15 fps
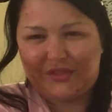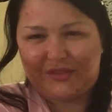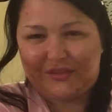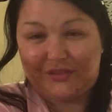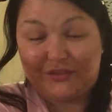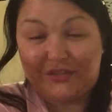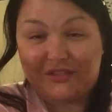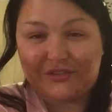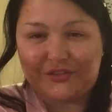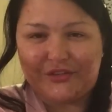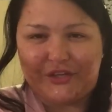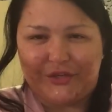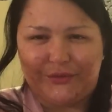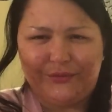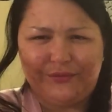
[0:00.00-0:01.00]
So these are
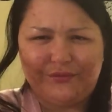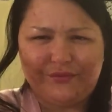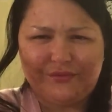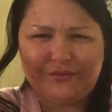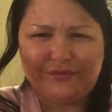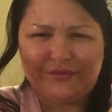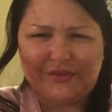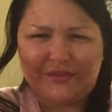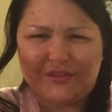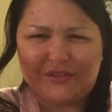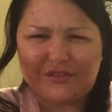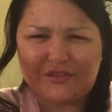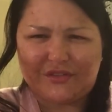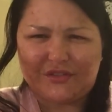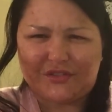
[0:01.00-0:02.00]
new, and
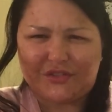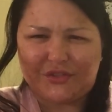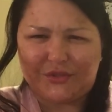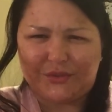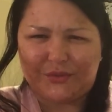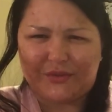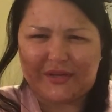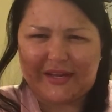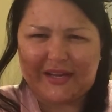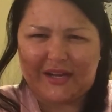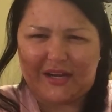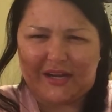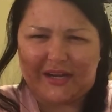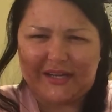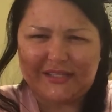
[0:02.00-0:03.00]
these are the 2 that I
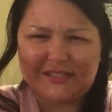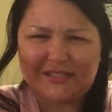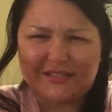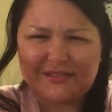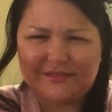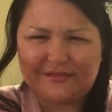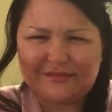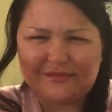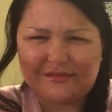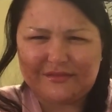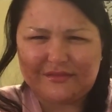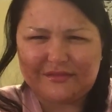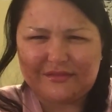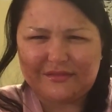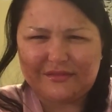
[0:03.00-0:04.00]
got.
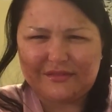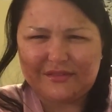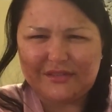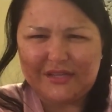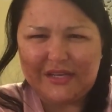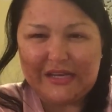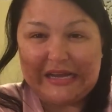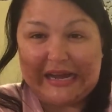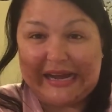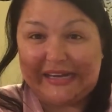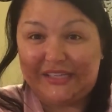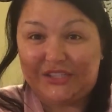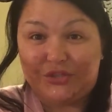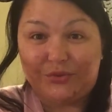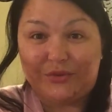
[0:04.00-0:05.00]
I
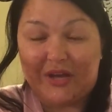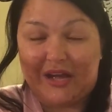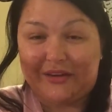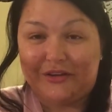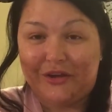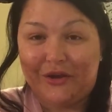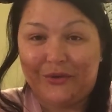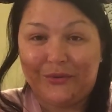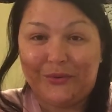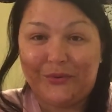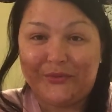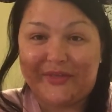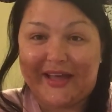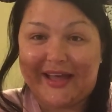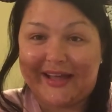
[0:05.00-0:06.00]
do not know who
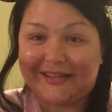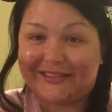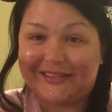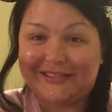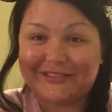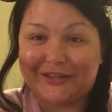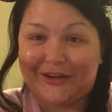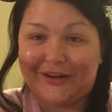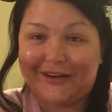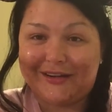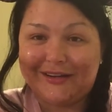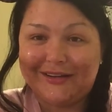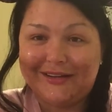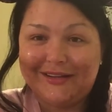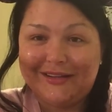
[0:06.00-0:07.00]
the heck these
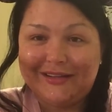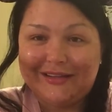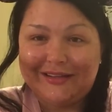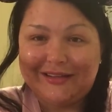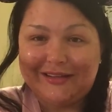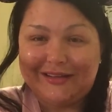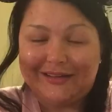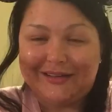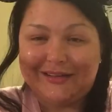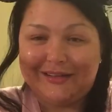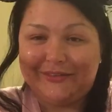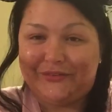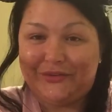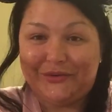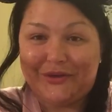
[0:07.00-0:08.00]
are.
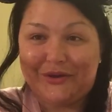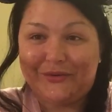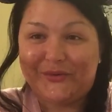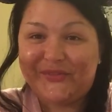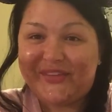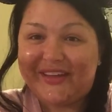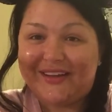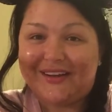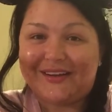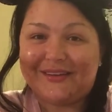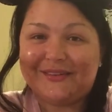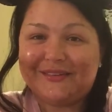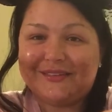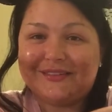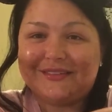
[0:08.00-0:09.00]
If you know who they
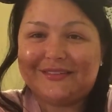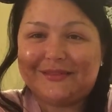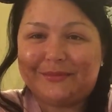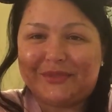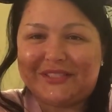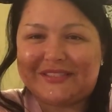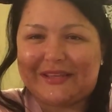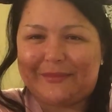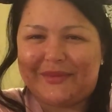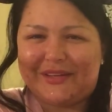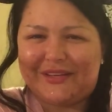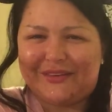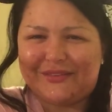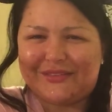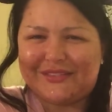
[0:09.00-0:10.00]
are, please let me
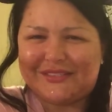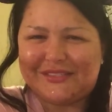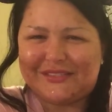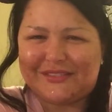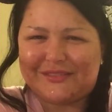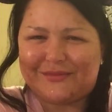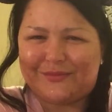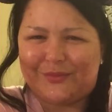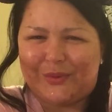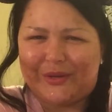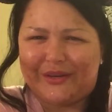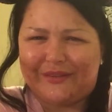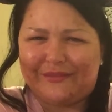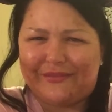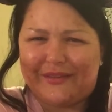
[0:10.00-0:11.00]
know. This is
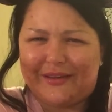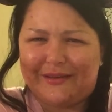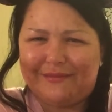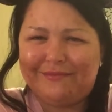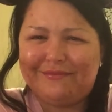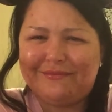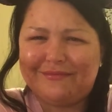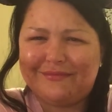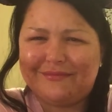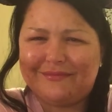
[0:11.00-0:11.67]
one of them.